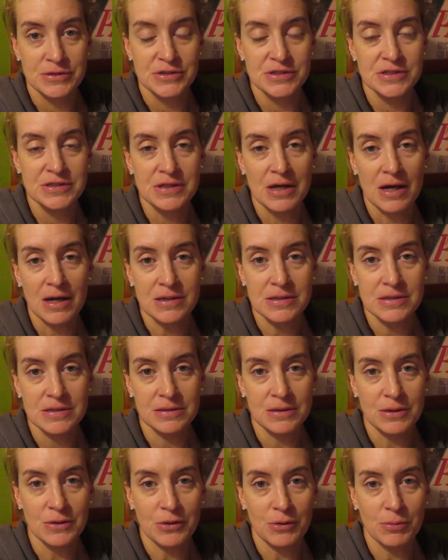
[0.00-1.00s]
just talk to
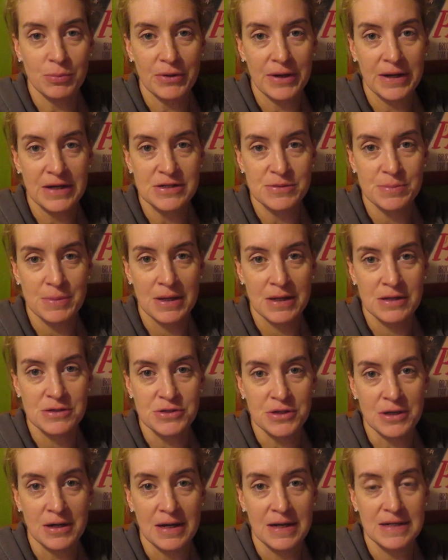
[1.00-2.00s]
your local branch
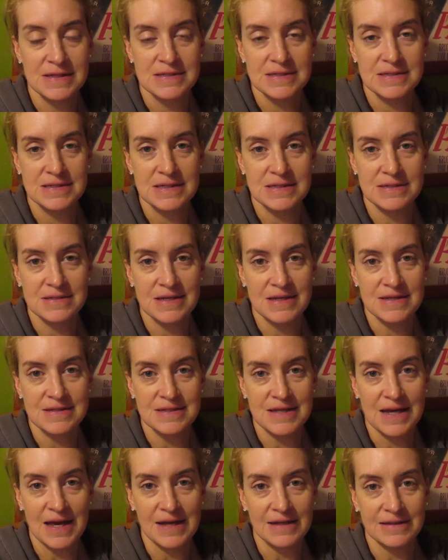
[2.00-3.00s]
manager. It's as easy as
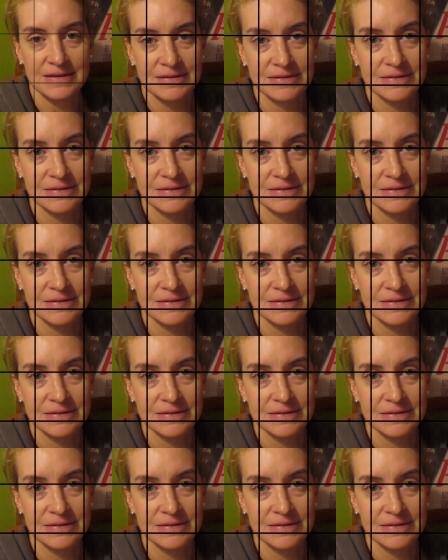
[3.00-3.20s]
that.